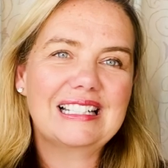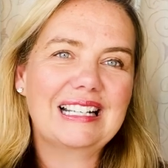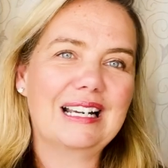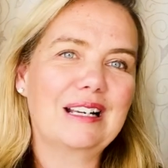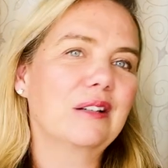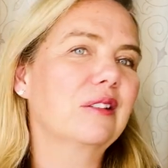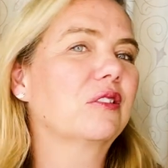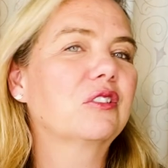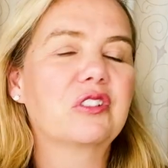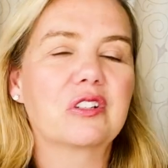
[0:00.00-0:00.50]

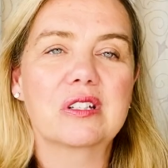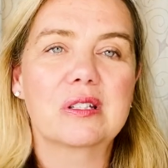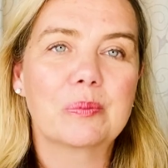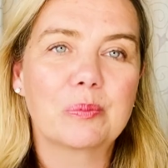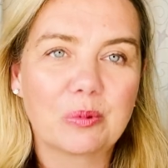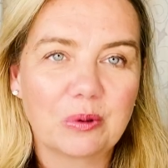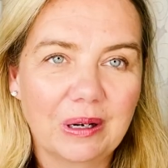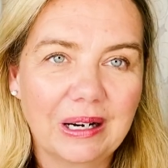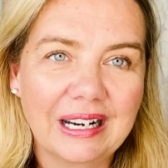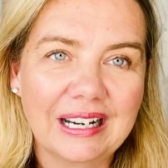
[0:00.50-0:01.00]
not just
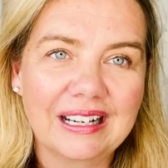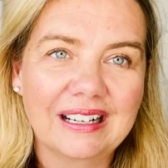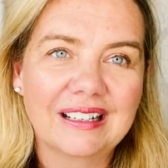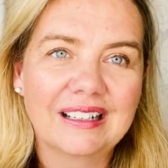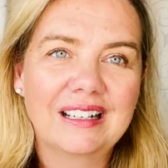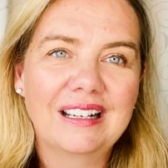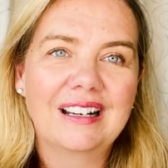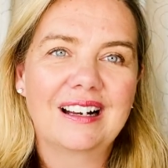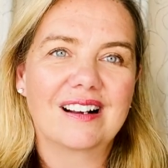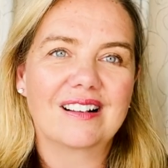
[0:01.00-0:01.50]
bring
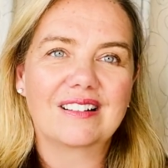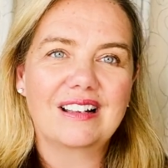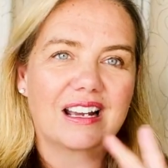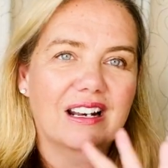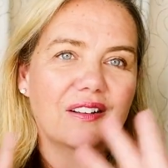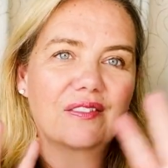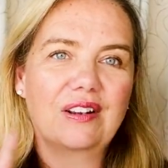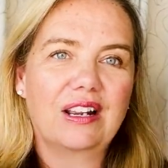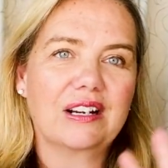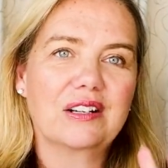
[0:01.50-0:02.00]
a lot
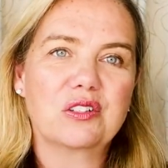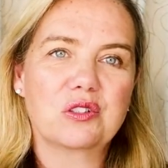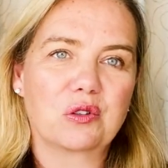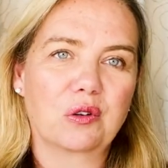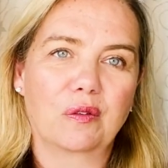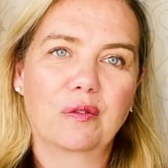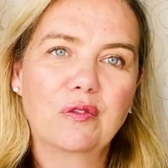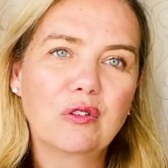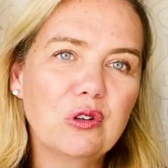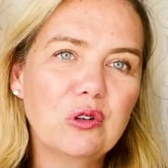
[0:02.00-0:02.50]
of
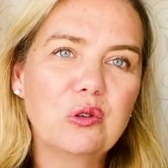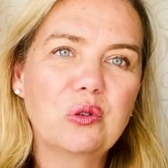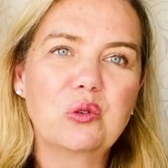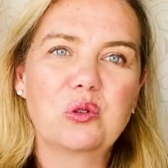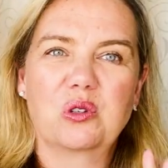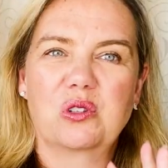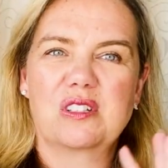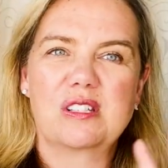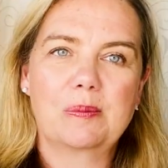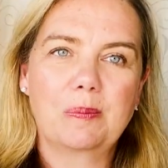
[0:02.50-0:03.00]
extra food
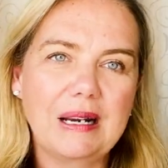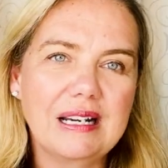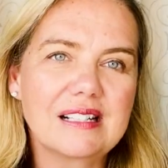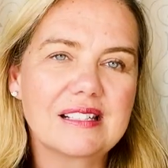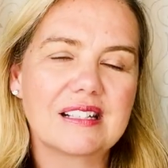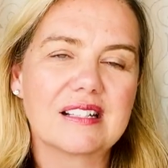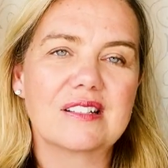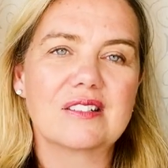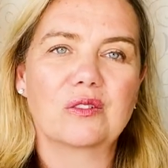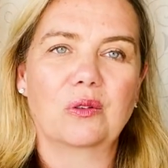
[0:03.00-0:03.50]
or
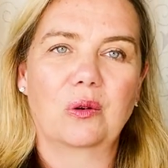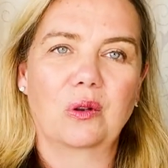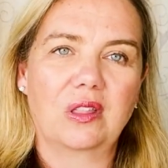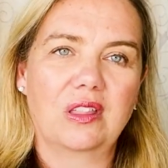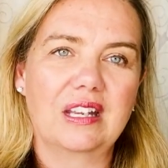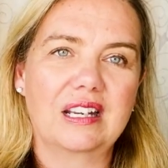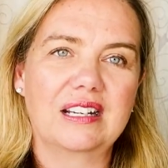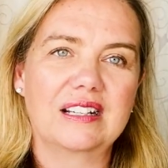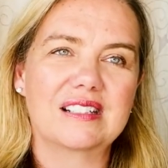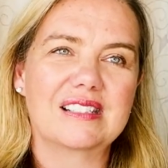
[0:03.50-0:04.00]
spices or
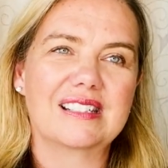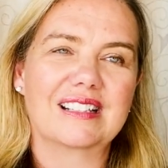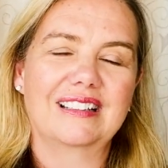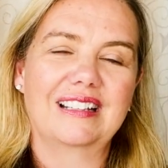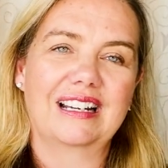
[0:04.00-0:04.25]
things